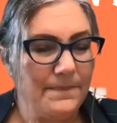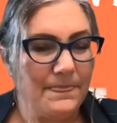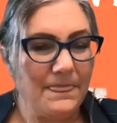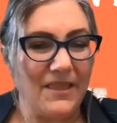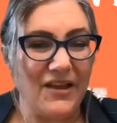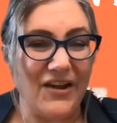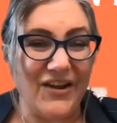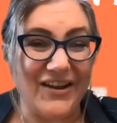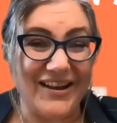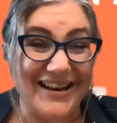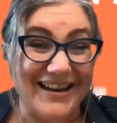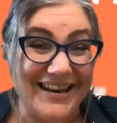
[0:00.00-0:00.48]

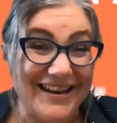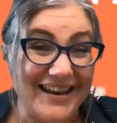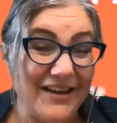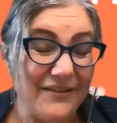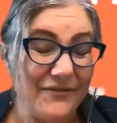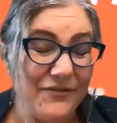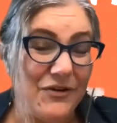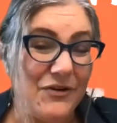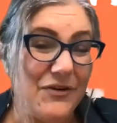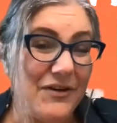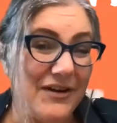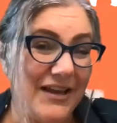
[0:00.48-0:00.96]
I'd love
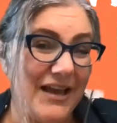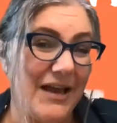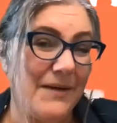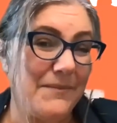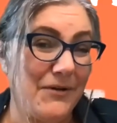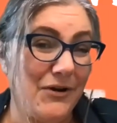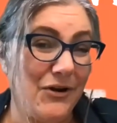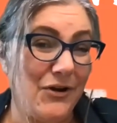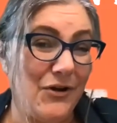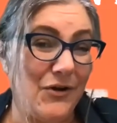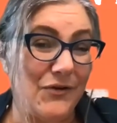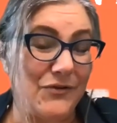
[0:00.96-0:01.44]
you to come
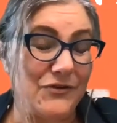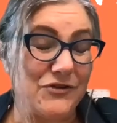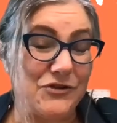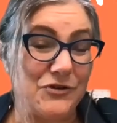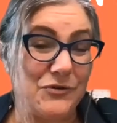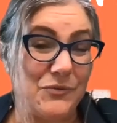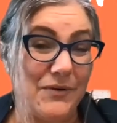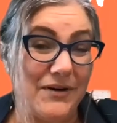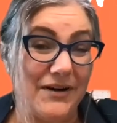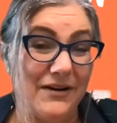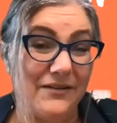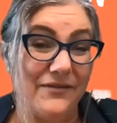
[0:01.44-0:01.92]
along to
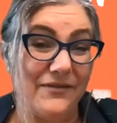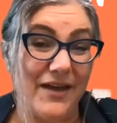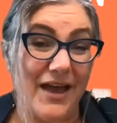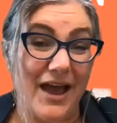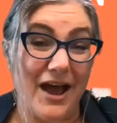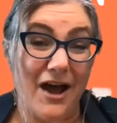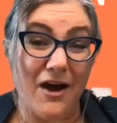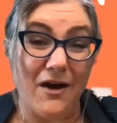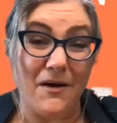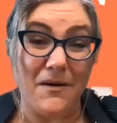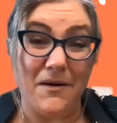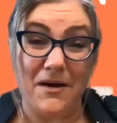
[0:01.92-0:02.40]
one of
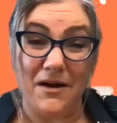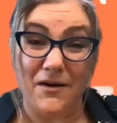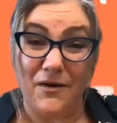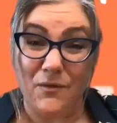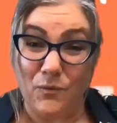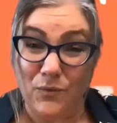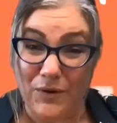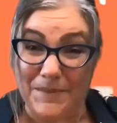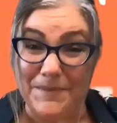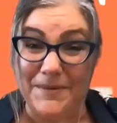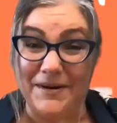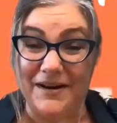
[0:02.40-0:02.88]
our
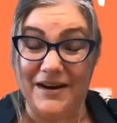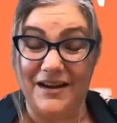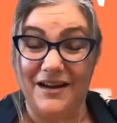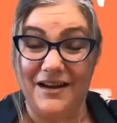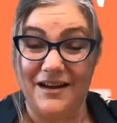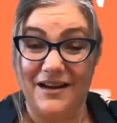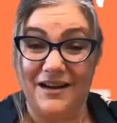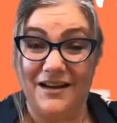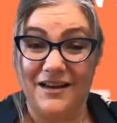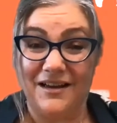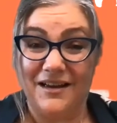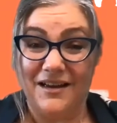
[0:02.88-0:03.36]

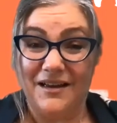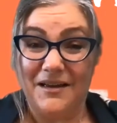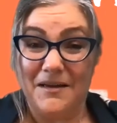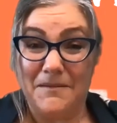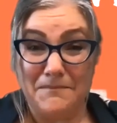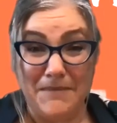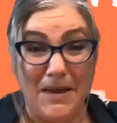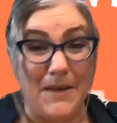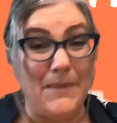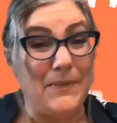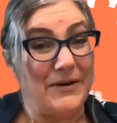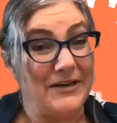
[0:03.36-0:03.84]
webinar
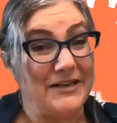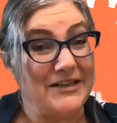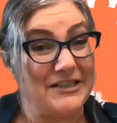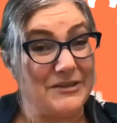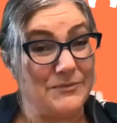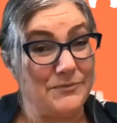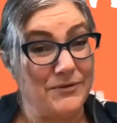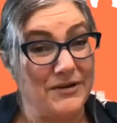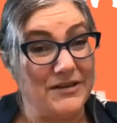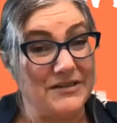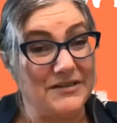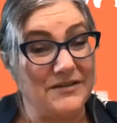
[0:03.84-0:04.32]
Map It
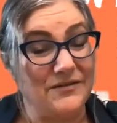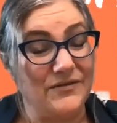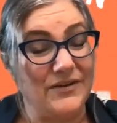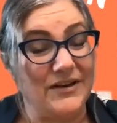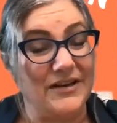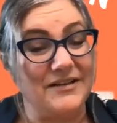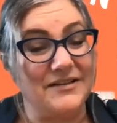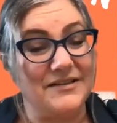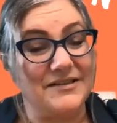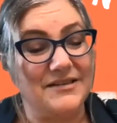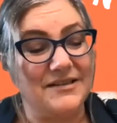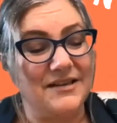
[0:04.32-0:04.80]
Express
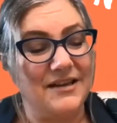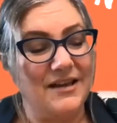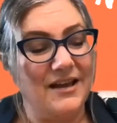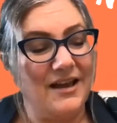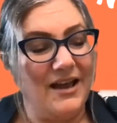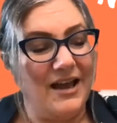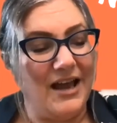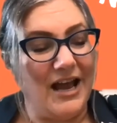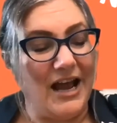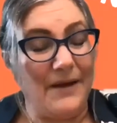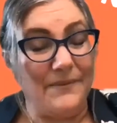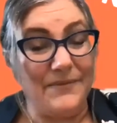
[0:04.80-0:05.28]
events.
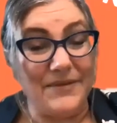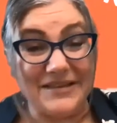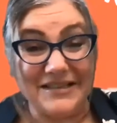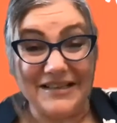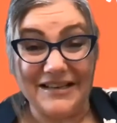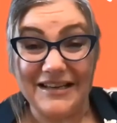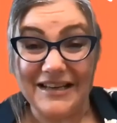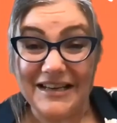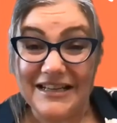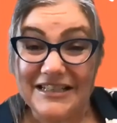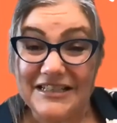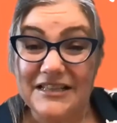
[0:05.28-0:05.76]
There's a
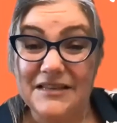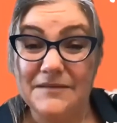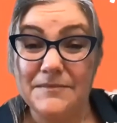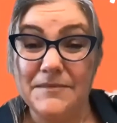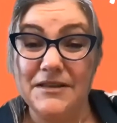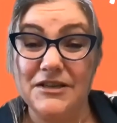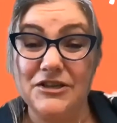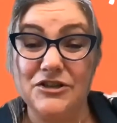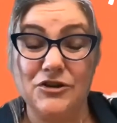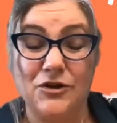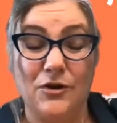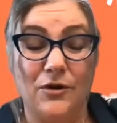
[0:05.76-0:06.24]
link to them in
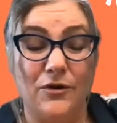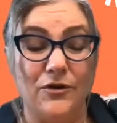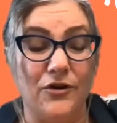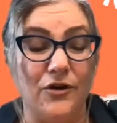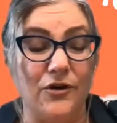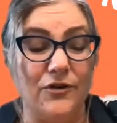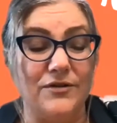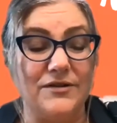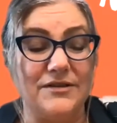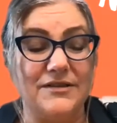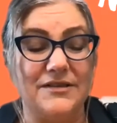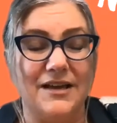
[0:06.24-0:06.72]
the show
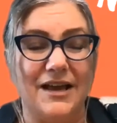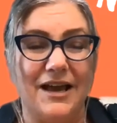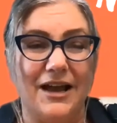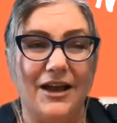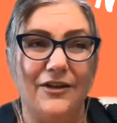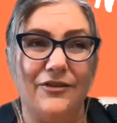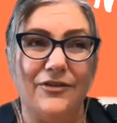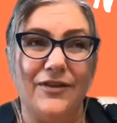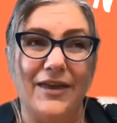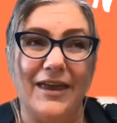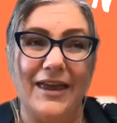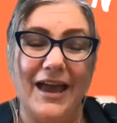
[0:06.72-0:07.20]
notes.
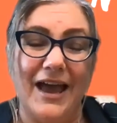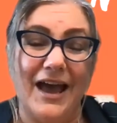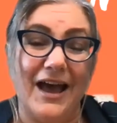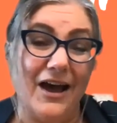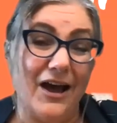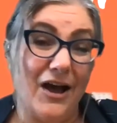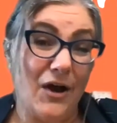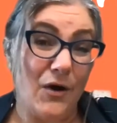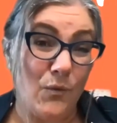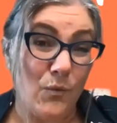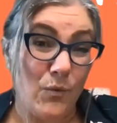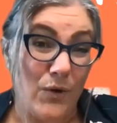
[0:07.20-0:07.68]
They are
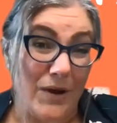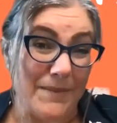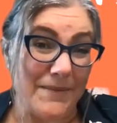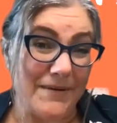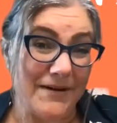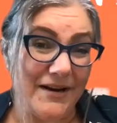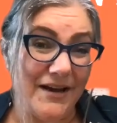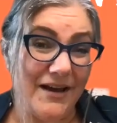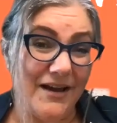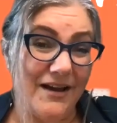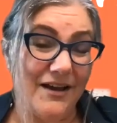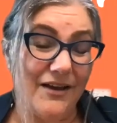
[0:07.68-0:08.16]
a
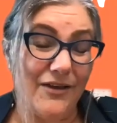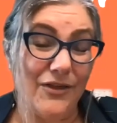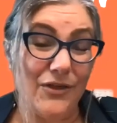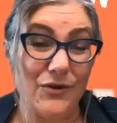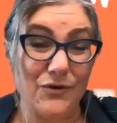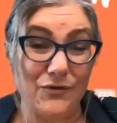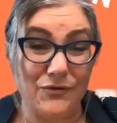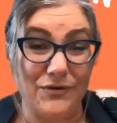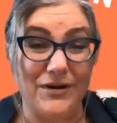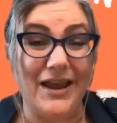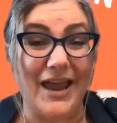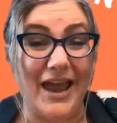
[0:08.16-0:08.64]
webinar
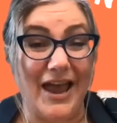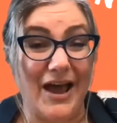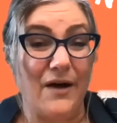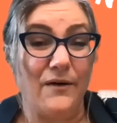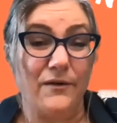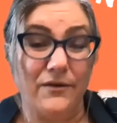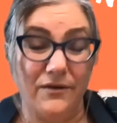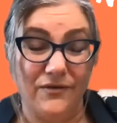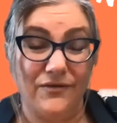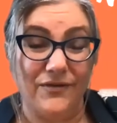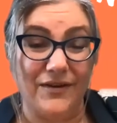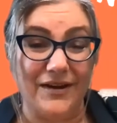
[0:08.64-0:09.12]

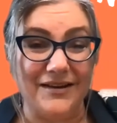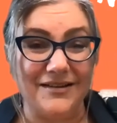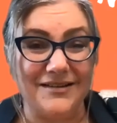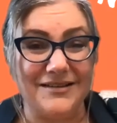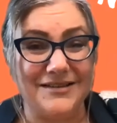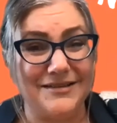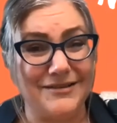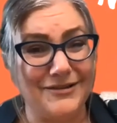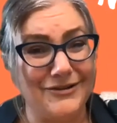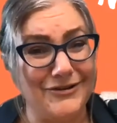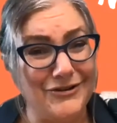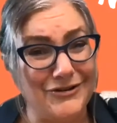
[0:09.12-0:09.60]
3-hour event,
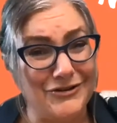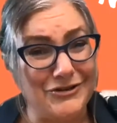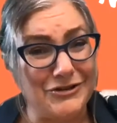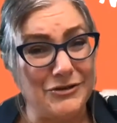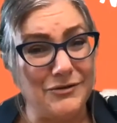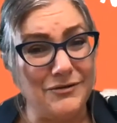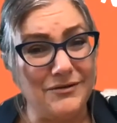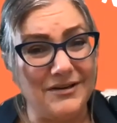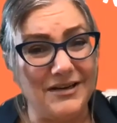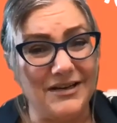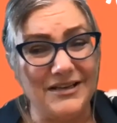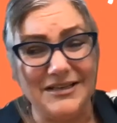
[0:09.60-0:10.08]
so you do
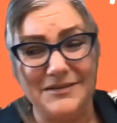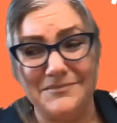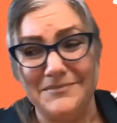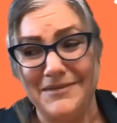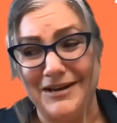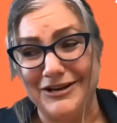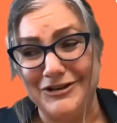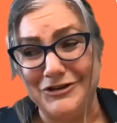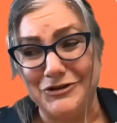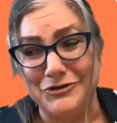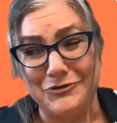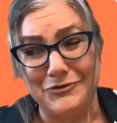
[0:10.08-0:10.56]
need to
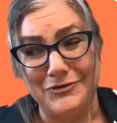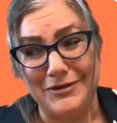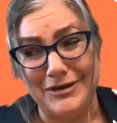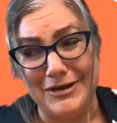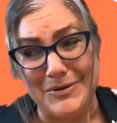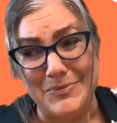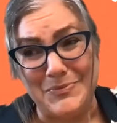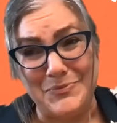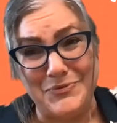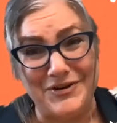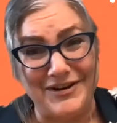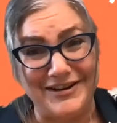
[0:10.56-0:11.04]
make sure that you
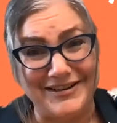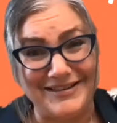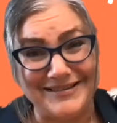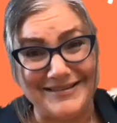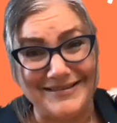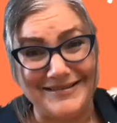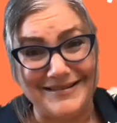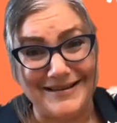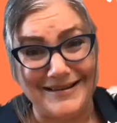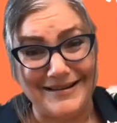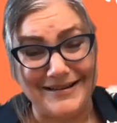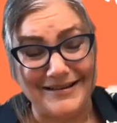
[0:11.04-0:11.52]
bring
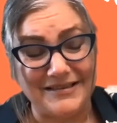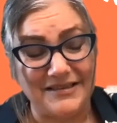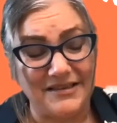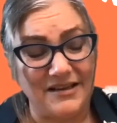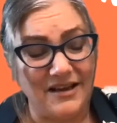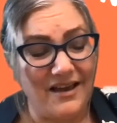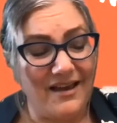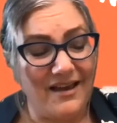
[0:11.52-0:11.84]
snacks.